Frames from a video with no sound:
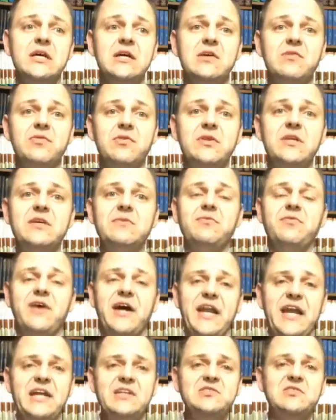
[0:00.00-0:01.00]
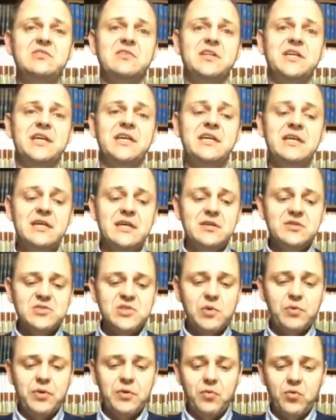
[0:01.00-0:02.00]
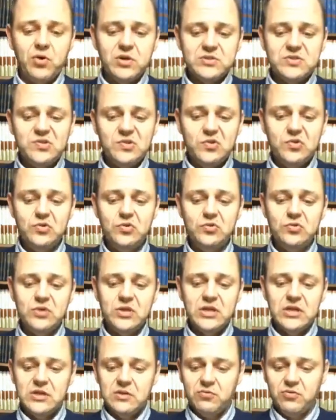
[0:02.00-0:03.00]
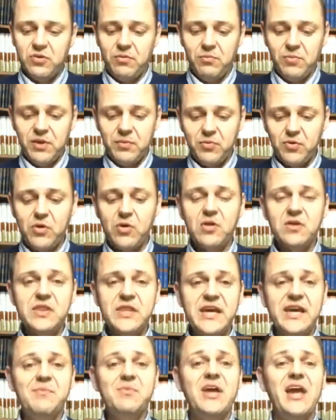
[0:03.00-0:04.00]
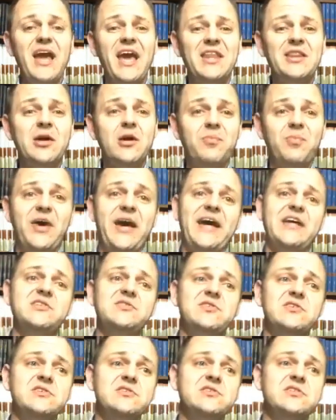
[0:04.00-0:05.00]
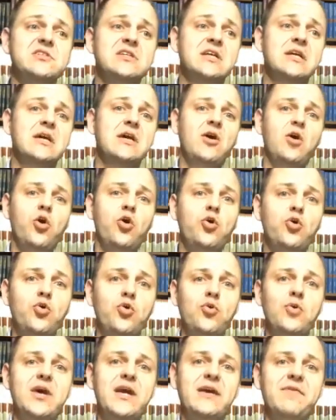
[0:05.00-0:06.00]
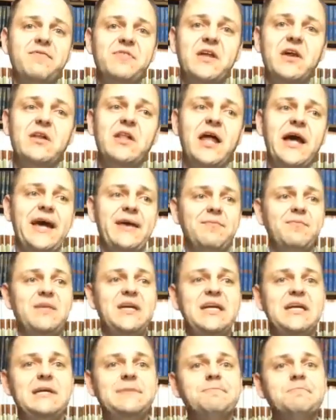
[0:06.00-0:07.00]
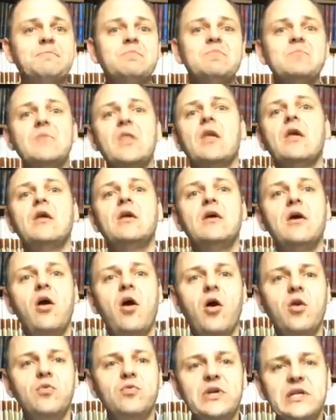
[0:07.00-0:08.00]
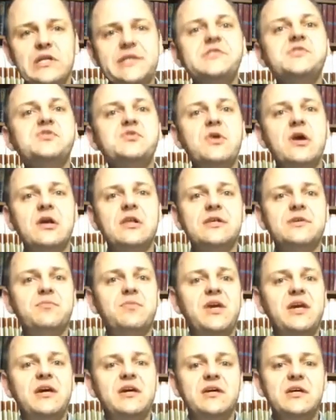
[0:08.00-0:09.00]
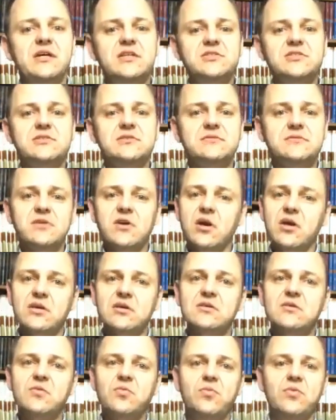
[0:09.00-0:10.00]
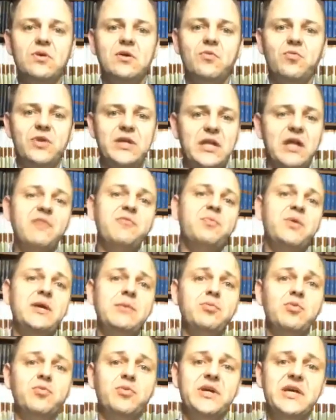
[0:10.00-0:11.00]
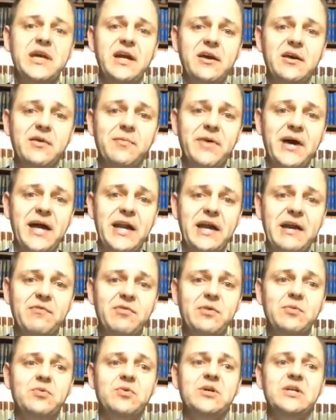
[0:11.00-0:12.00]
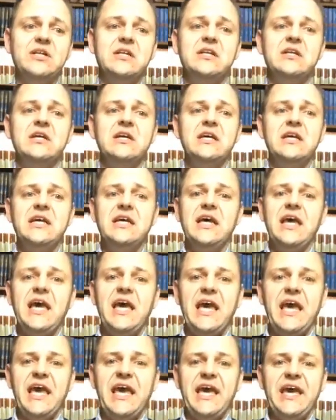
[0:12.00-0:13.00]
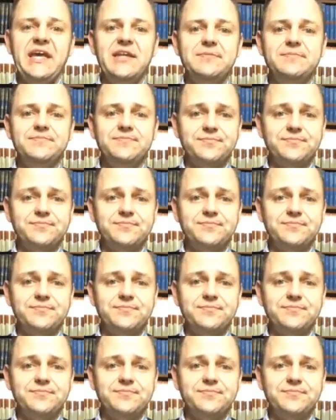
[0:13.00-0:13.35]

for them financially. So we want to remember them and their pastors, who, if they're like me, are really struggling because we love people. We care about everyone, and